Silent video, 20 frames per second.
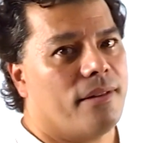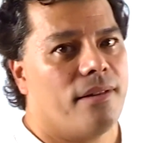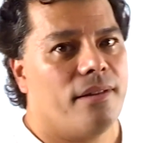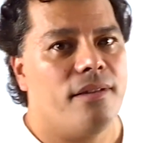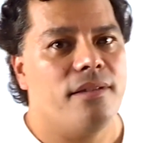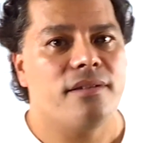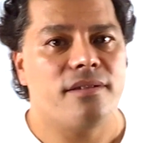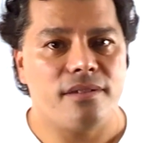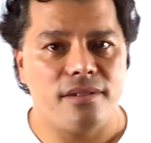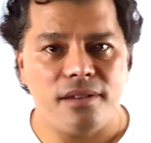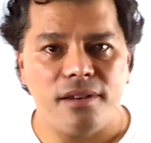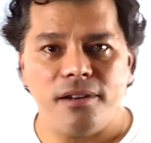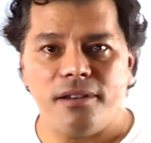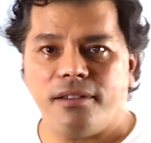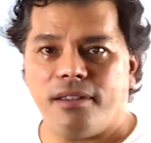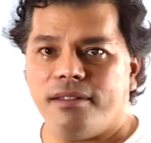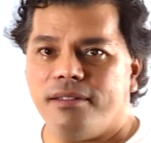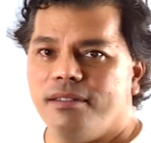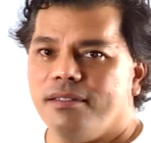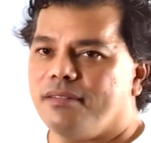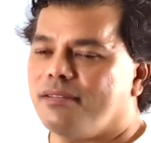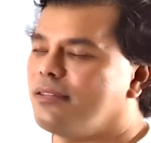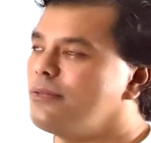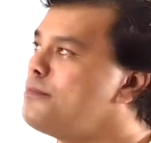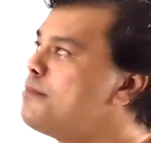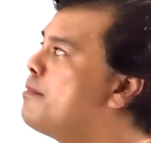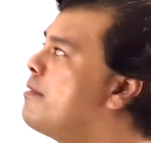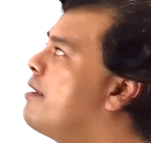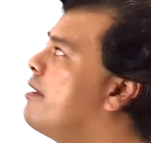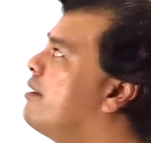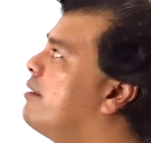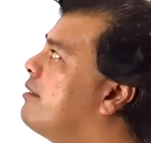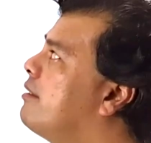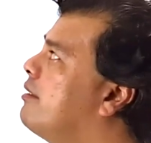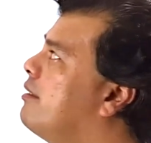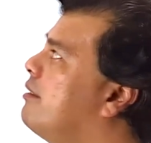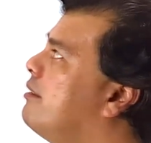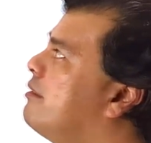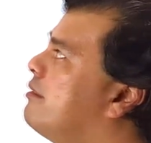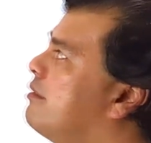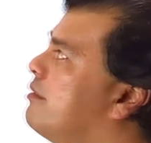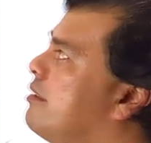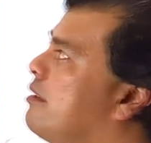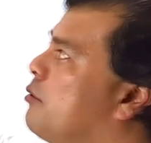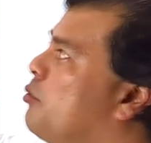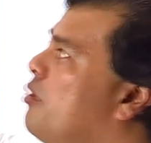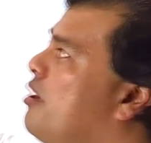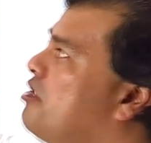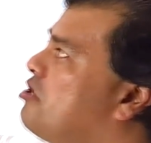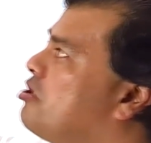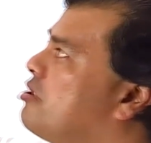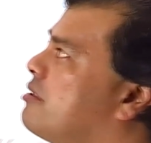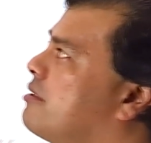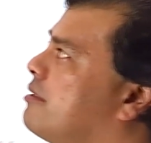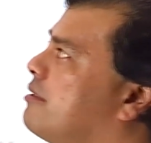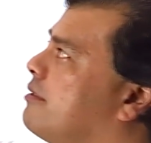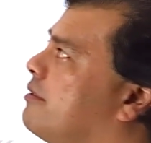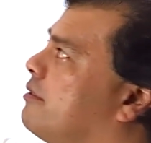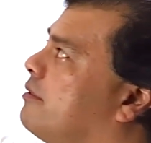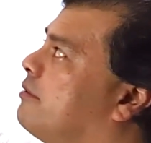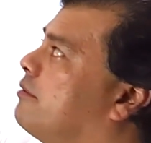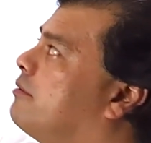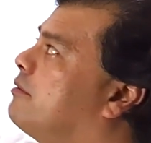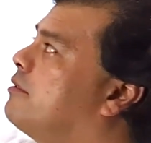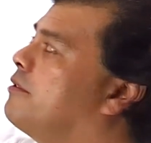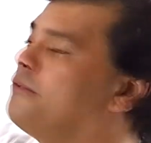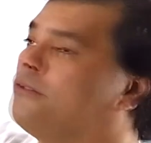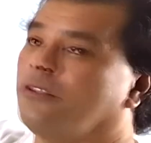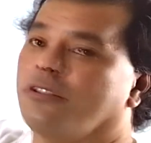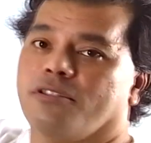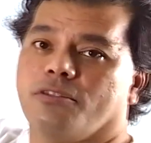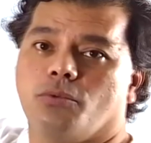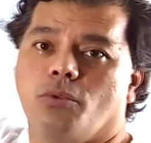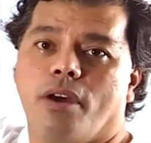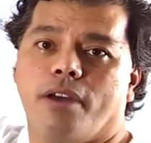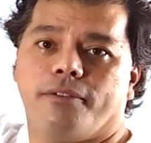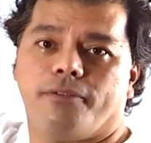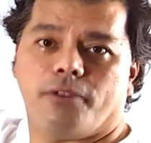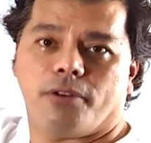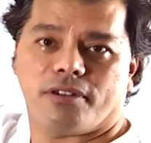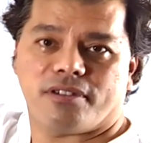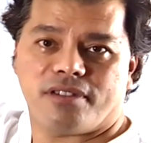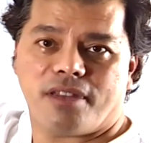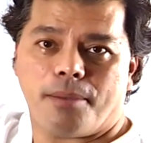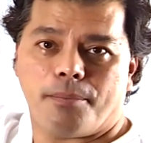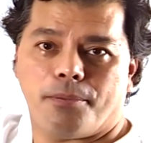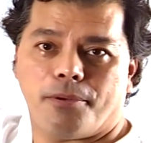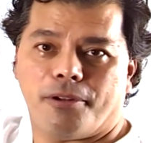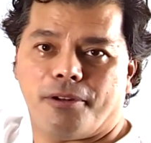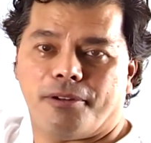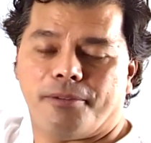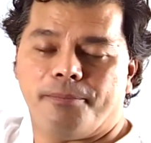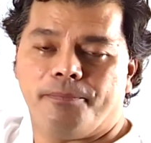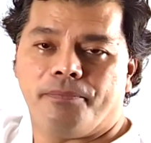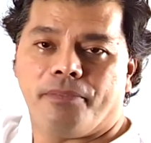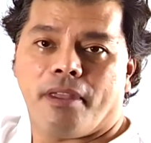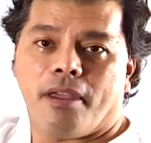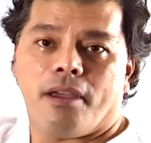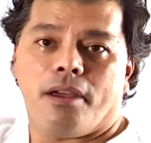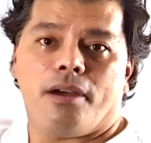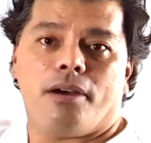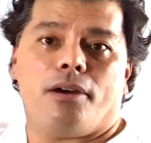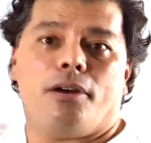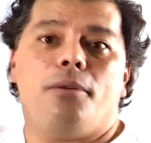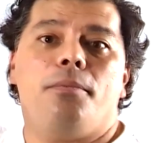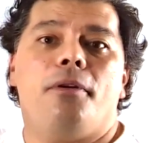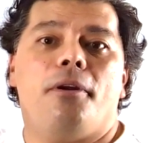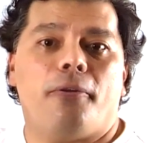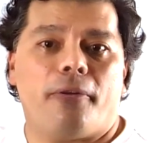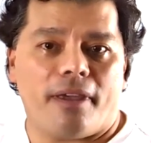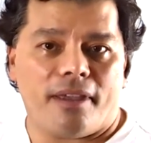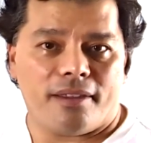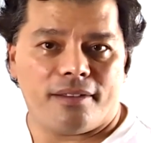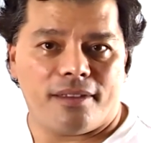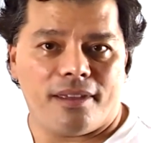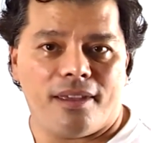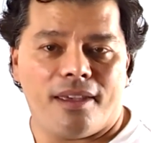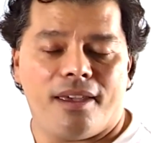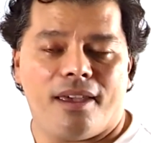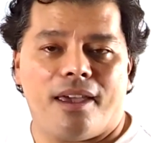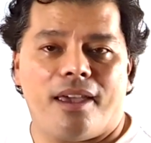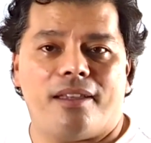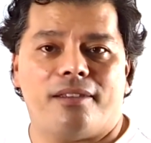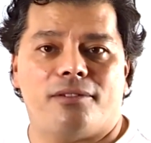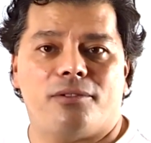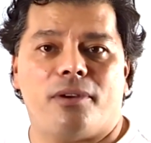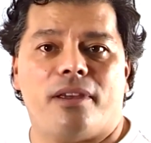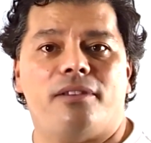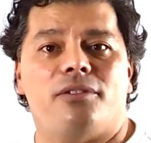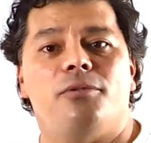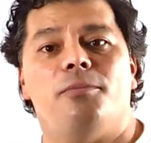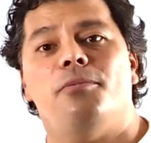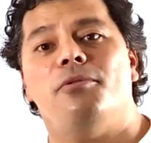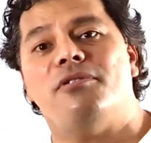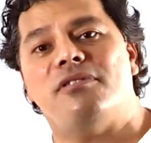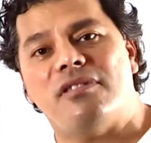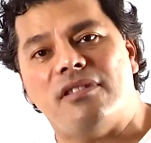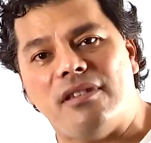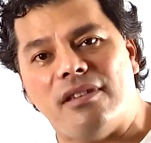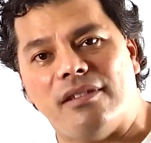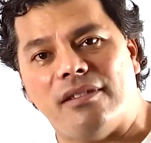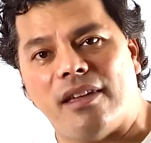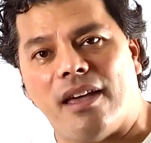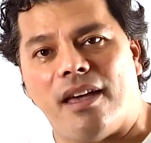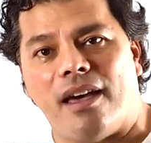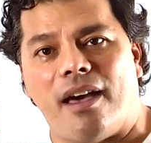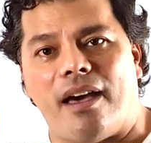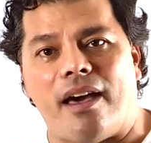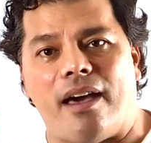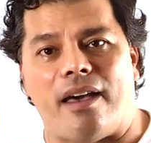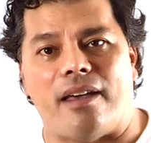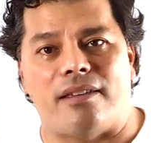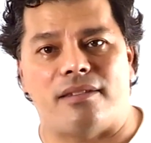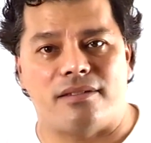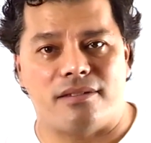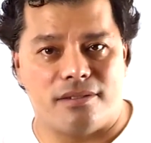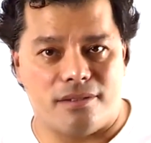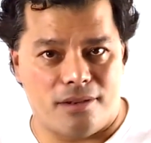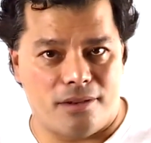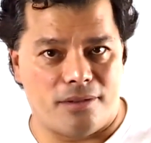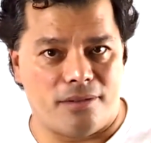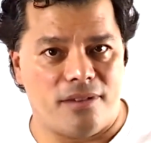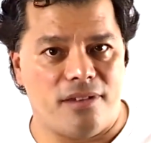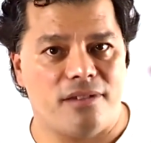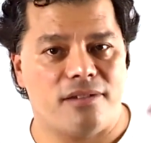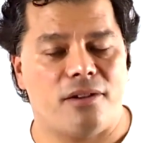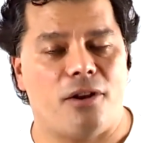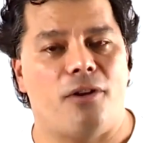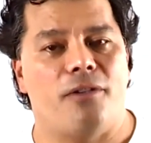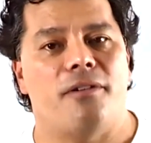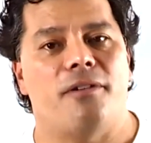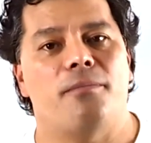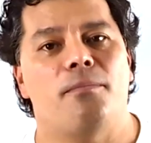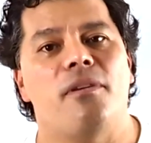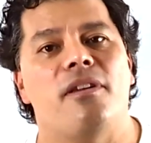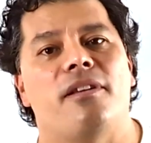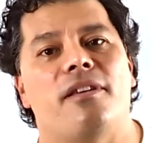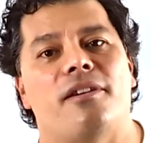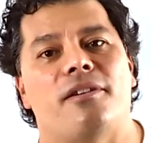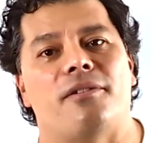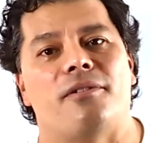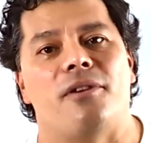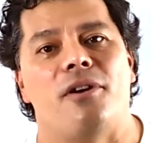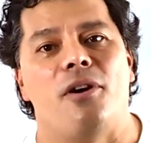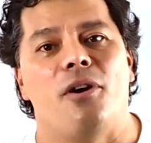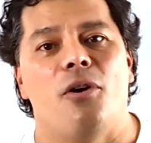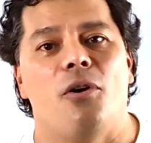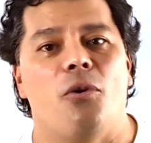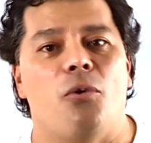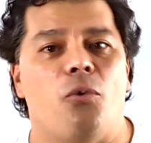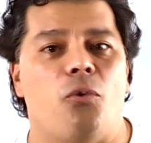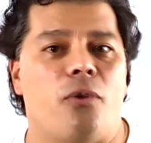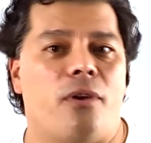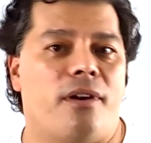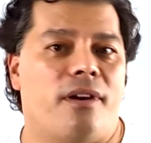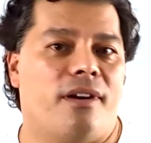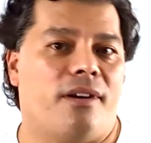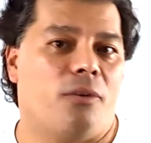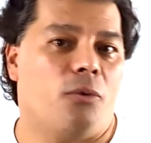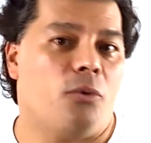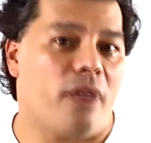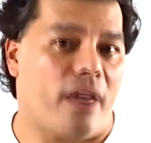insert this template into the equation, the first one, for example, operate and try to proceed as on this other video where we